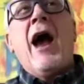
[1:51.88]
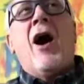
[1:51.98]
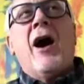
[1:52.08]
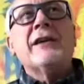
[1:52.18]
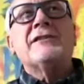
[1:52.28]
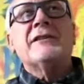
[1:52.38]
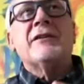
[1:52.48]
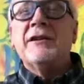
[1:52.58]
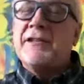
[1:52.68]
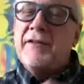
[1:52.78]
honest to
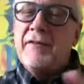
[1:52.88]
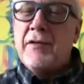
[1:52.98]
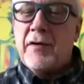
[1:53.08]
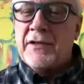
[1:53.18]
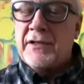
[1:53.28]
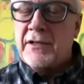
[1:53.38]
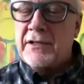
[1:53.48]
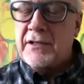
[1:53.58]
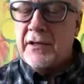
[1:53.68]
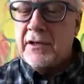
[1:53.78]
goodness, even though I was
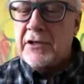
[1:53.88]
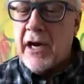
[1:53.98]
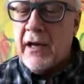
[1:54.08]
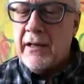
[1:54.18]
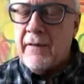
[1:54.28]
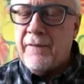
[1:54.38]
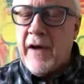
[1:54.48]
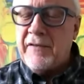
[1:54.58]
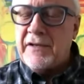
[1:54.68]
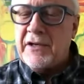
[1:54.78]
still a child and
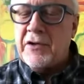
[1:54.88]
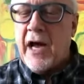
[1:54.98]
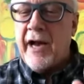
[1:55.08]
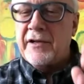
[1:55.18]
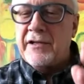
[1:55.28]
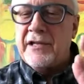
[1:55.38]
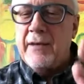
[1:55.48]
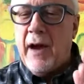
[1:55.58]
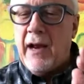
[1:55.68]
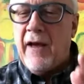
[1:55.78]
five or six years old, I could see
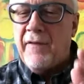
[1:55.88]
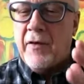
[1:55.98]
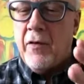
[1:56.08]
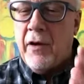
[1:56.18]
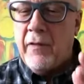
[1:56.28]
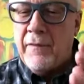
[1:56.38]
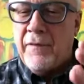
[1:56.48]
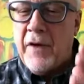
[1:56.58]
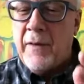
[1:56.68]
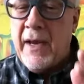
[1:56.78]
my life going out in
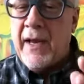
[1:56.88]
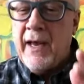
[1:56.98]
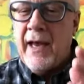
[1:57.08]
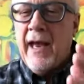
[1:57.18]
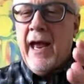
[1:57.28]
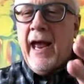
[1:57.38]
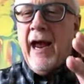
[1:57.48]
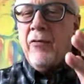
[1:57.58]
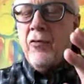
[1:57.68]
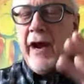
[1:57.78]
front of me.
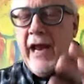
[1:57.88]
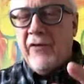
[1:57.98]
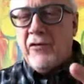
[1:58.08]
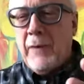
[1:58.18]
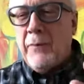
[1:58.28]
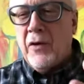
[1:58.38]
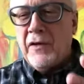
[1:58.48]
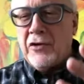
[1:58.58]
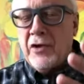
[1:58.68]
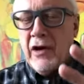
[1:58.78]
Right after I pulled the
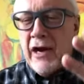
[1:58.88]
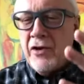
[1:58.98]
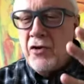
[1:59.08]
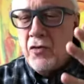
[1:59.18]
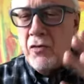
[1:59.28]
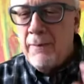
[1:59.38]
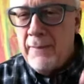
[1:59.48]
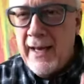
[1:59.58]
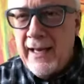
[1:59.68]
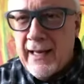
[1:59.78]
trigger, I knew
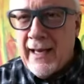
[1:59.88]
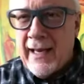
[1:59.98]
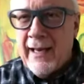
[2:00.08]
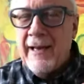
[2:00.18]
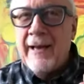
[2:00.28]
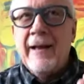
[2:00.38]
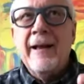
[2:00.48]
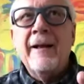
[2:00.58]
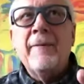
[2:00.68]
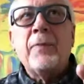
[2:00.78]
immediately
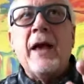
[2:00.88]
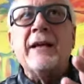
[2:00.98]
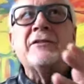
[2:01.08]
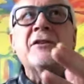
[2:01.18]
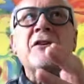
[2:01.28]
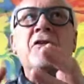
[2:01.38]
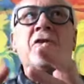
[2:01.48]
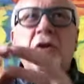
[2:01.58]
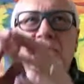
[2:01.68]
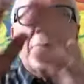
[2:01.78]
as the
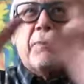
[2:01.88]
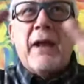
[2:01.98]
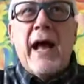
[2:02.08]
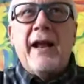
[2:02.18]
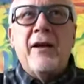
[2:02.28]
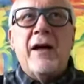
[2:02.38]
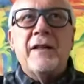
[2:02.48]
dirt splattered on